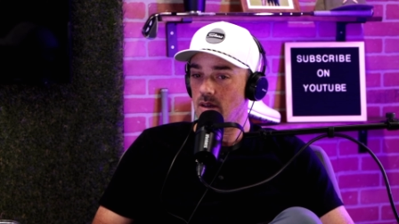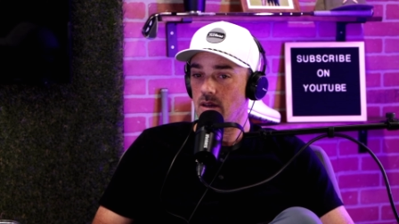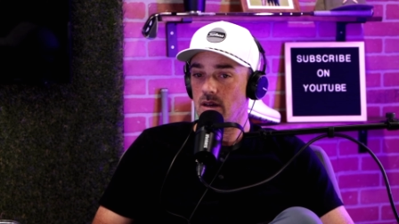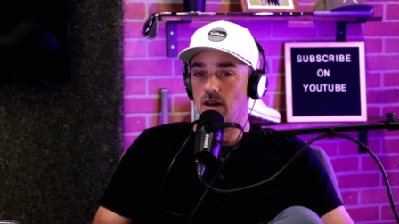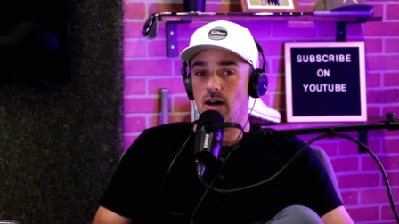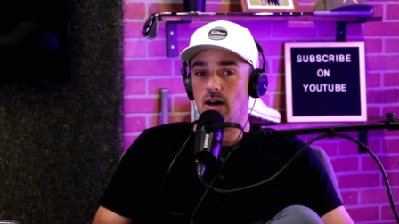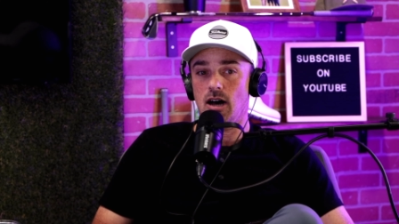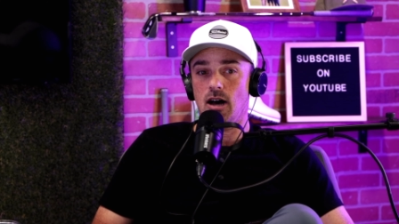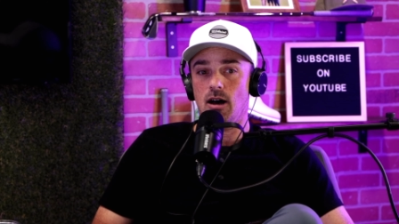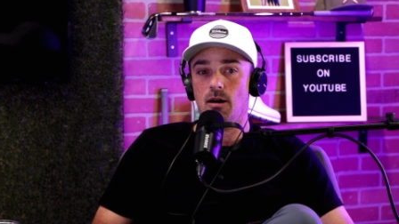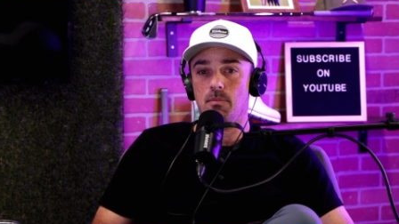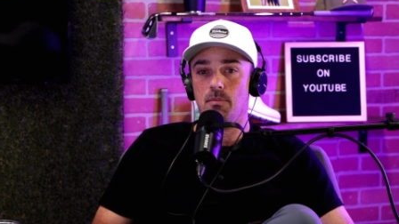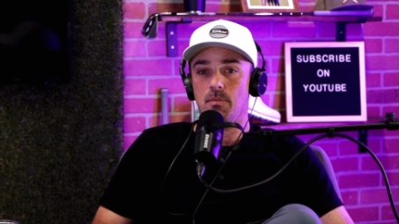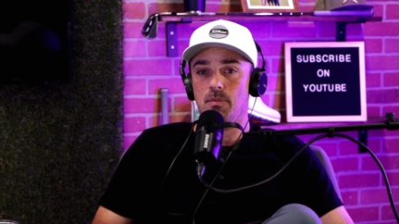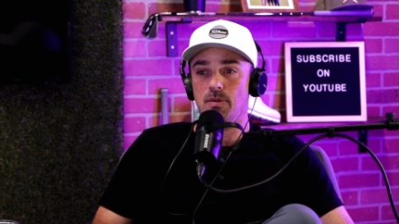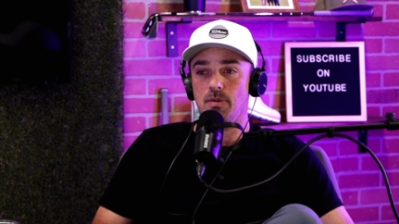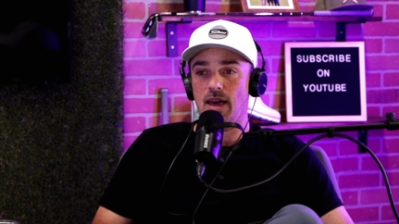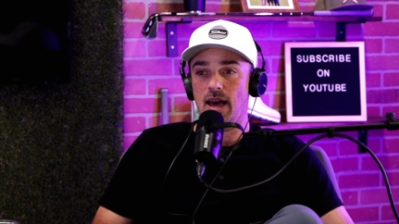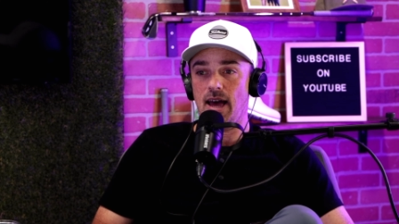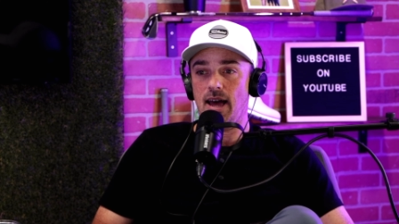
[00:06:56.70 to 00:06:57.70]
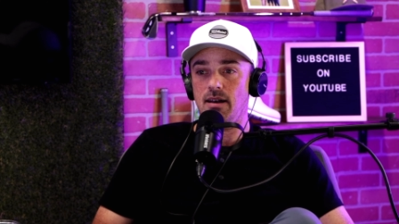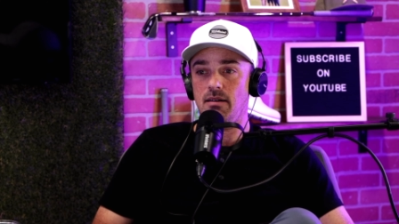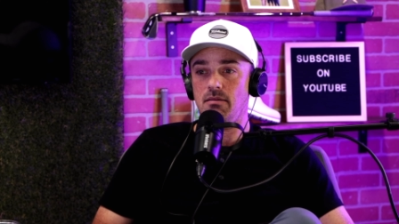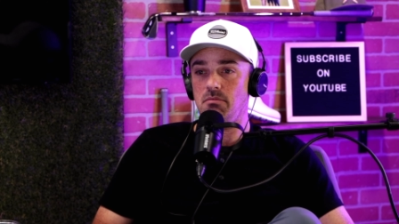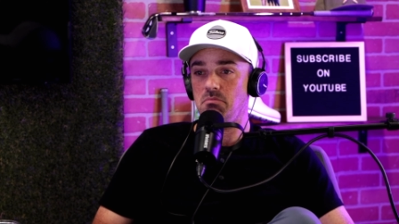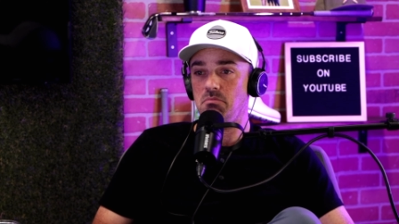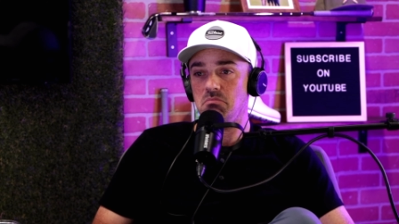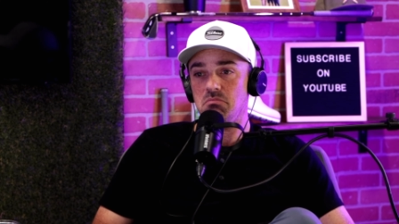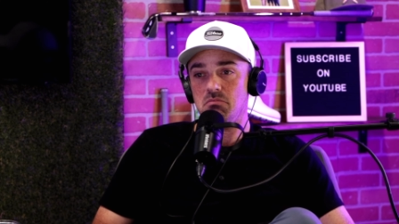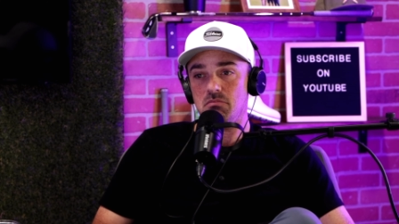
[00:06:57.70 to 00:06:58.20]
that
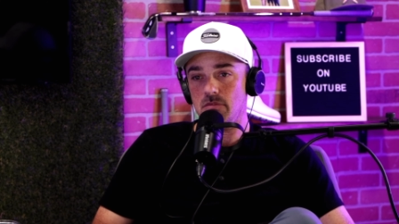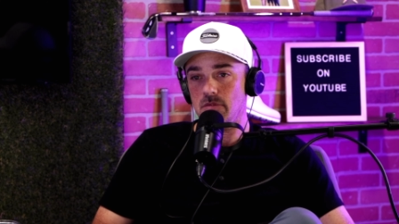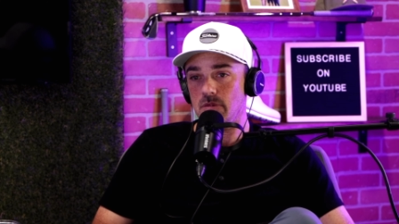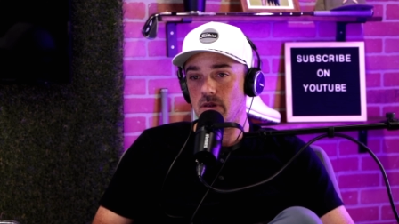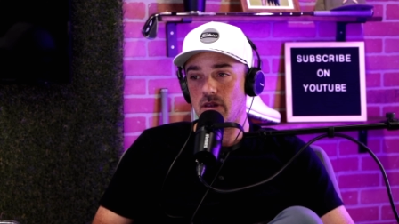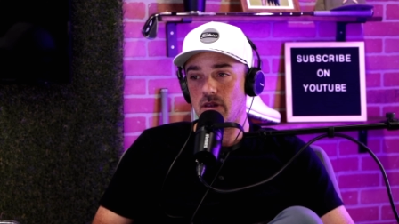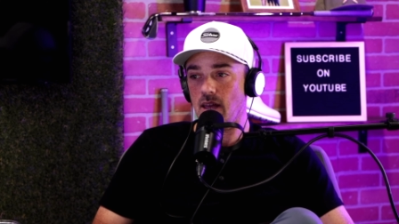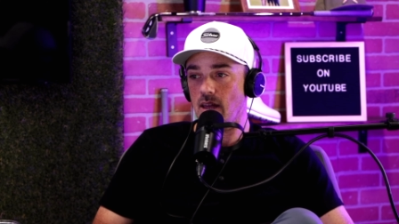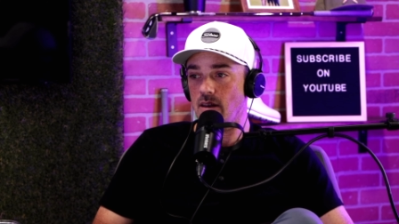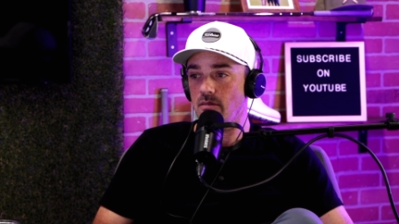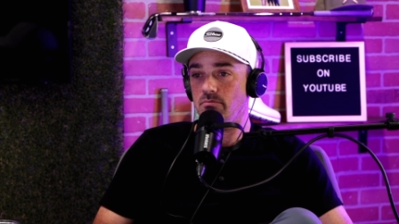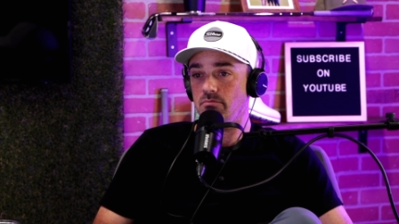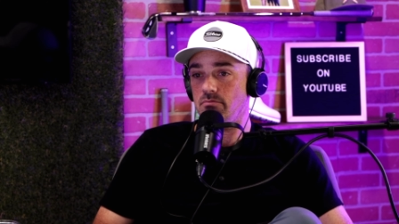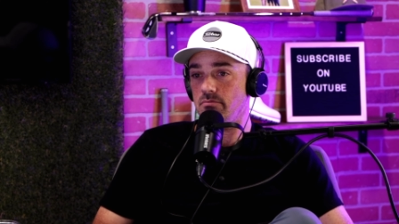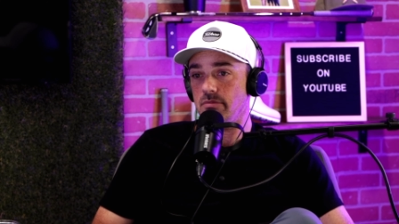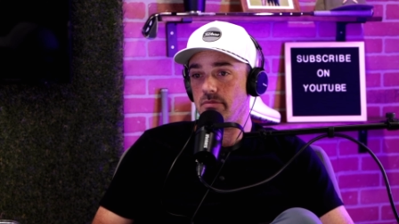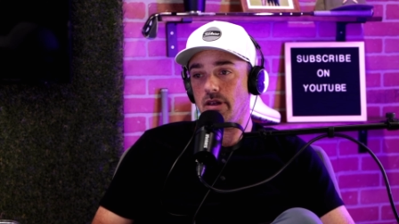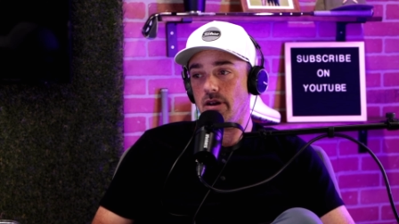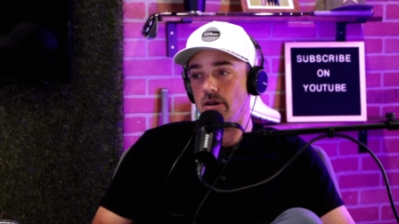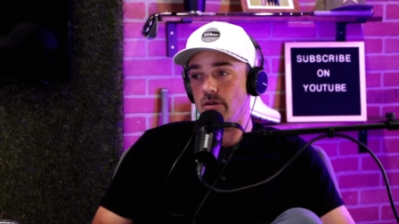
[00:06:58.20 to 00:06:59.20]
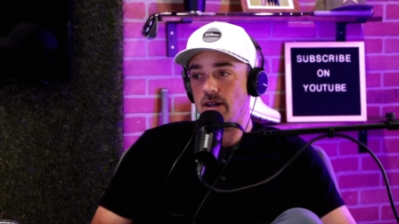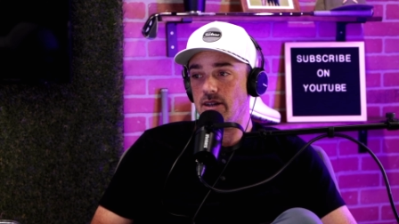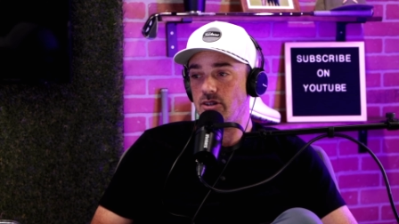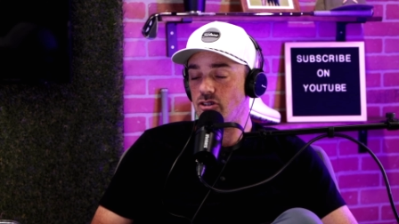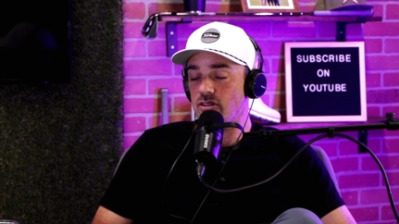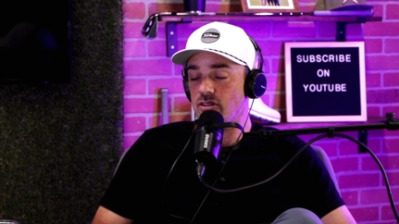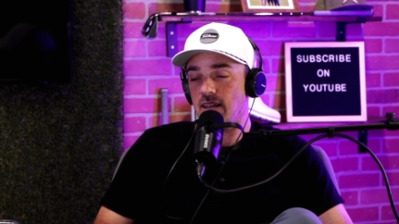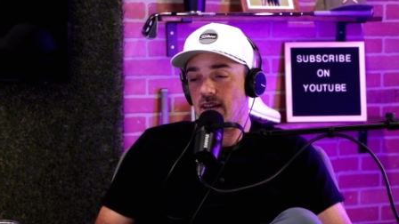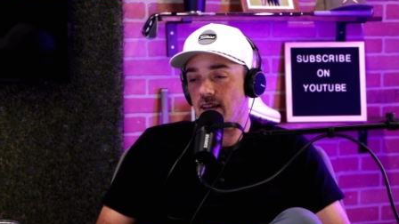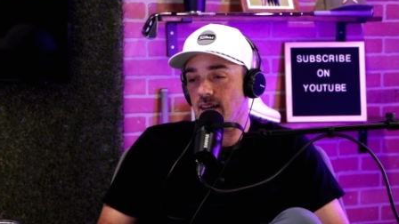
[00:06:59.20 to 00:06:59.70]
can, you know, it
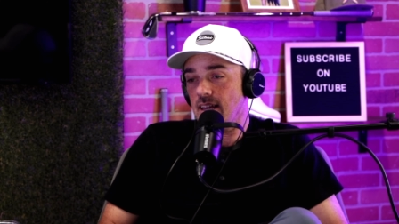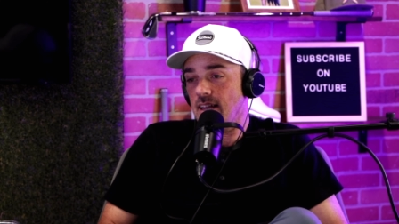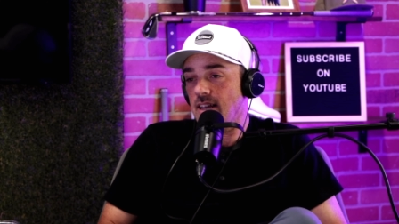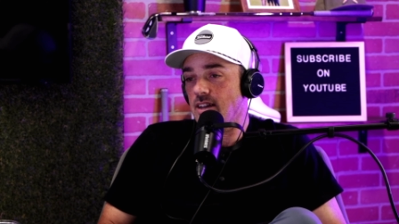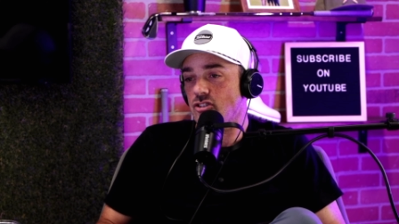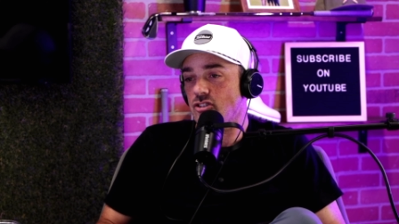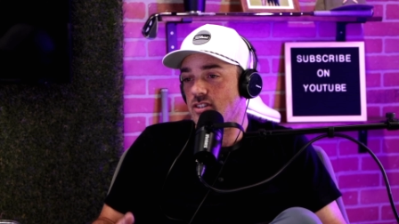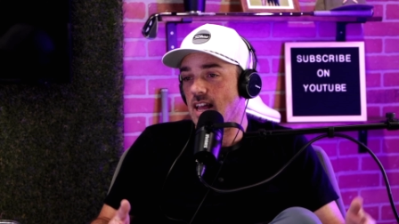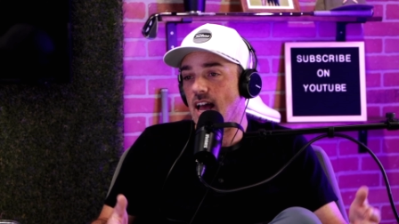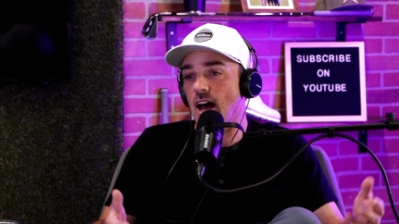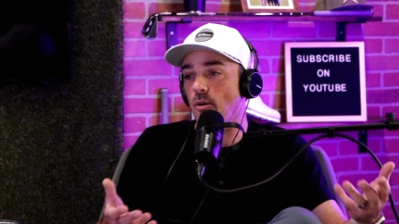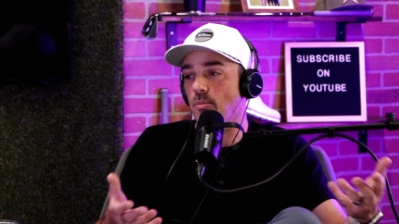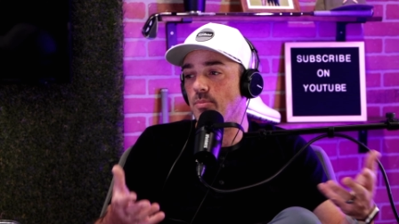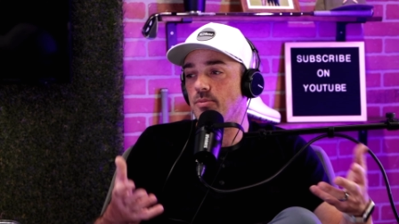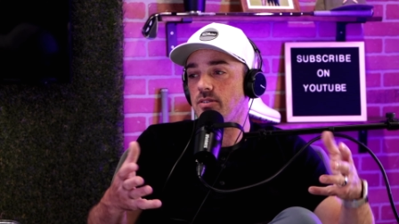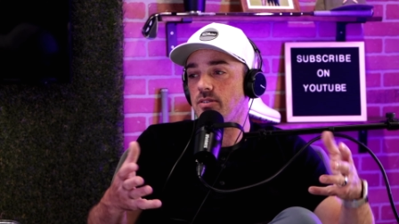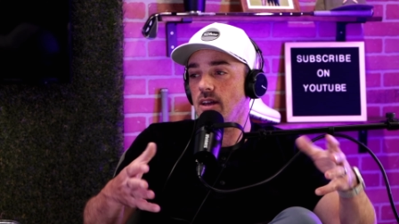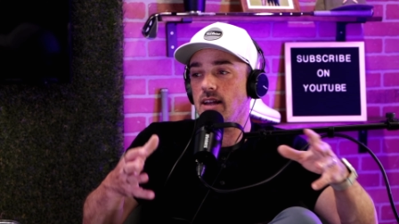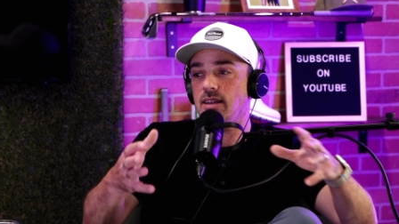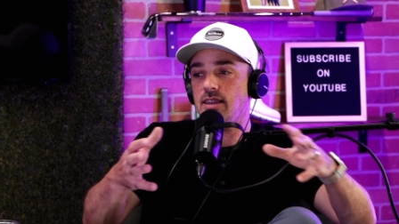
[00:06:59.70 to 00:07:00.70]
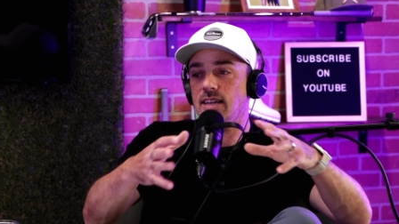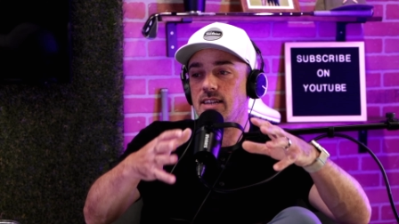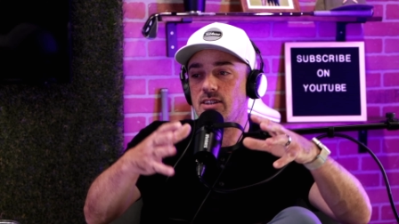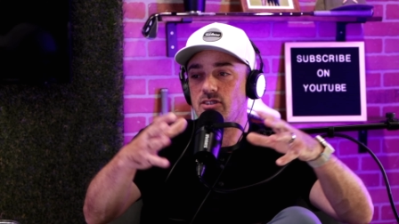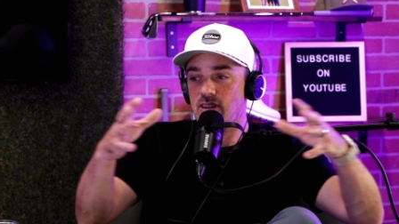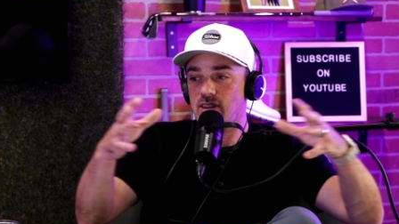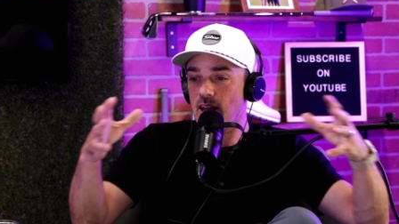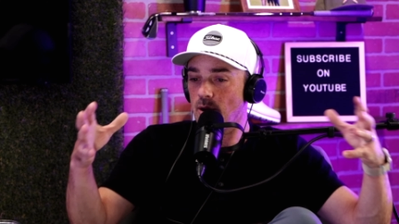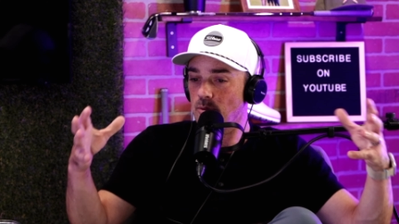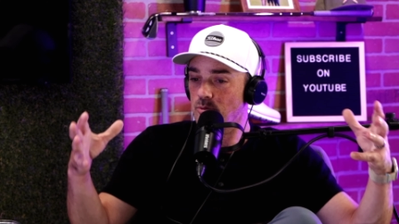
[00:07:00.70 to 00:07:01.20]
just helps. I think it
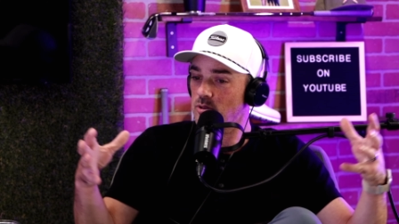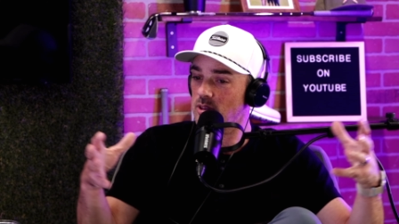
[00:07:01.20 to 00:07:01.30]
just helps with